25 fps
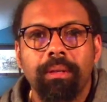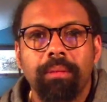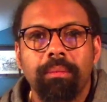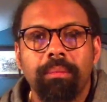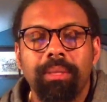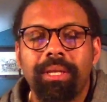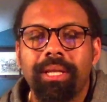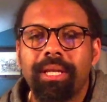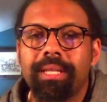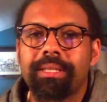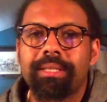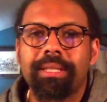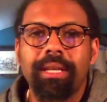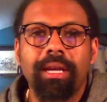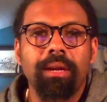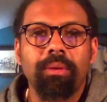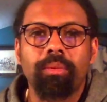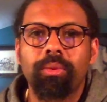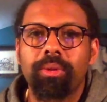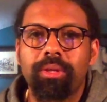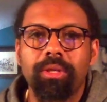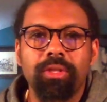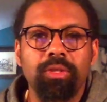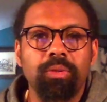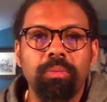But that's not
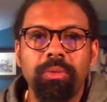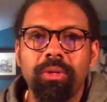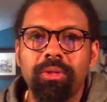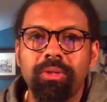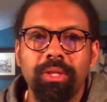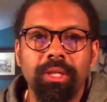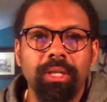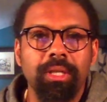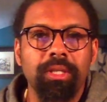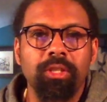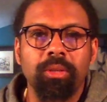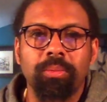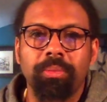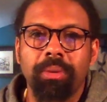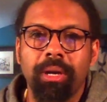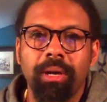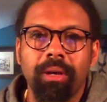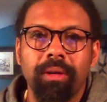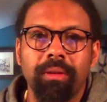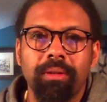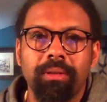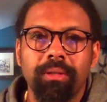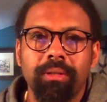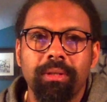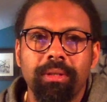what this music is about.
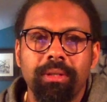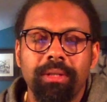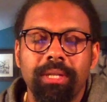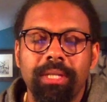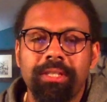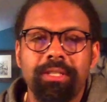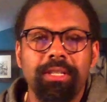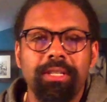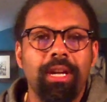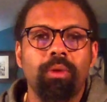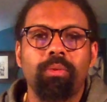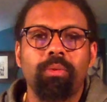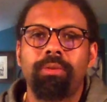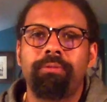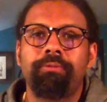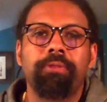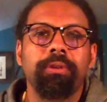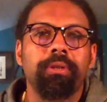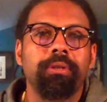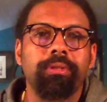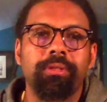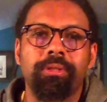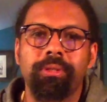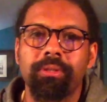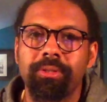That's not what
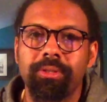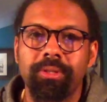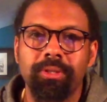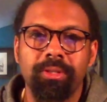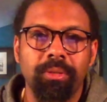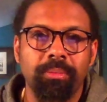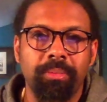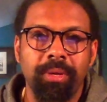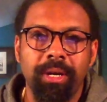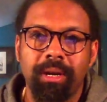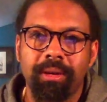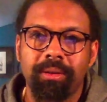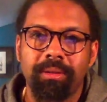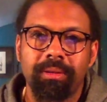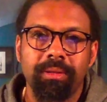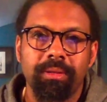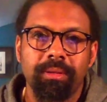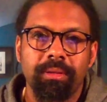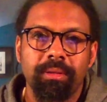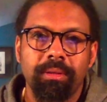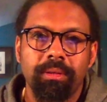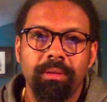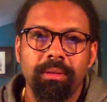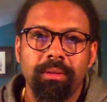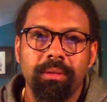Fiddle Tunes is about.
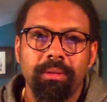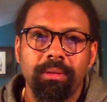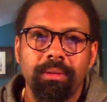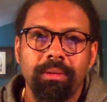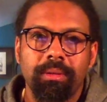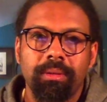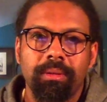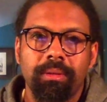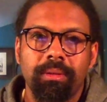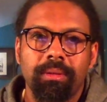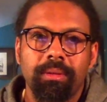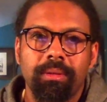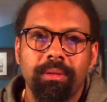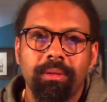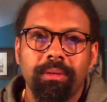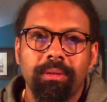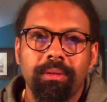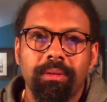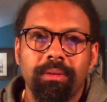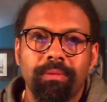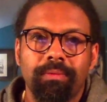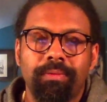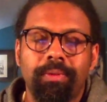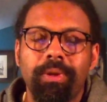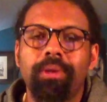
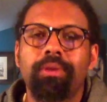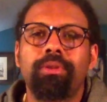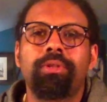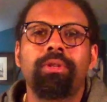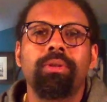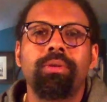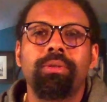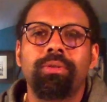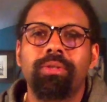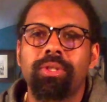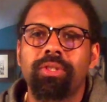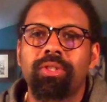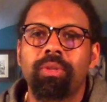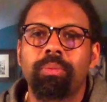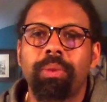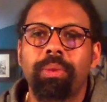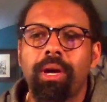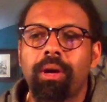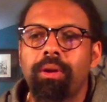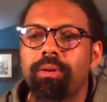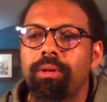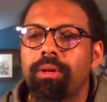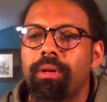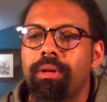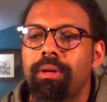Fiddle Tunes is
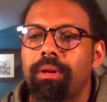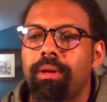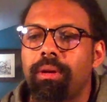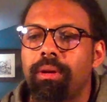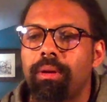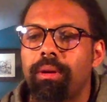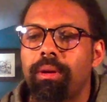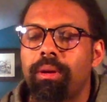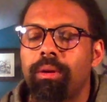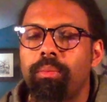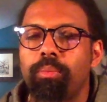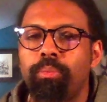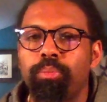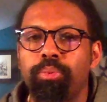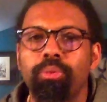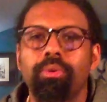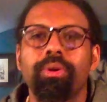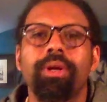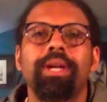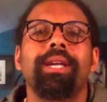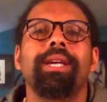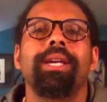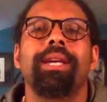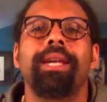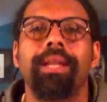about
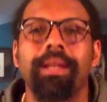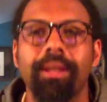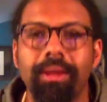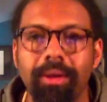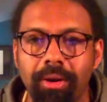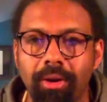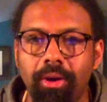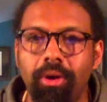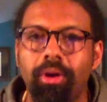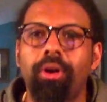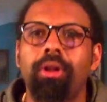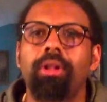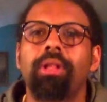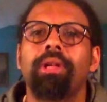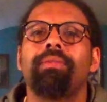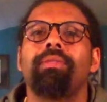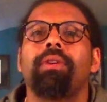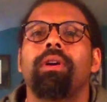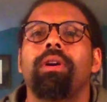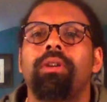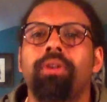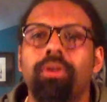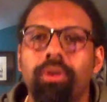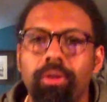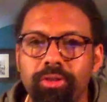bringing all of
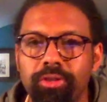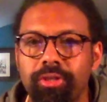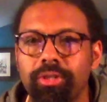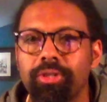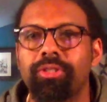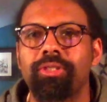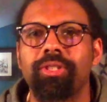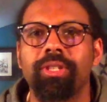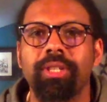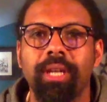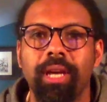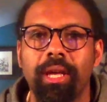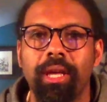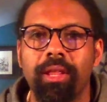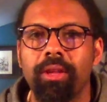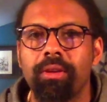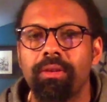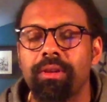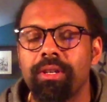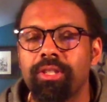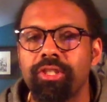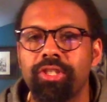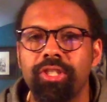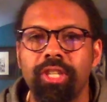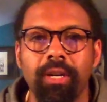our cultures together
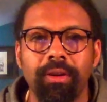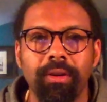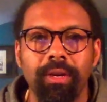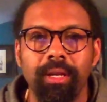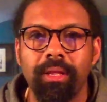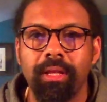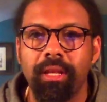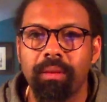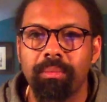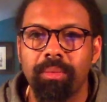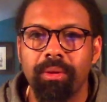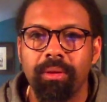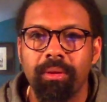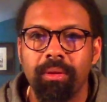and sharing them.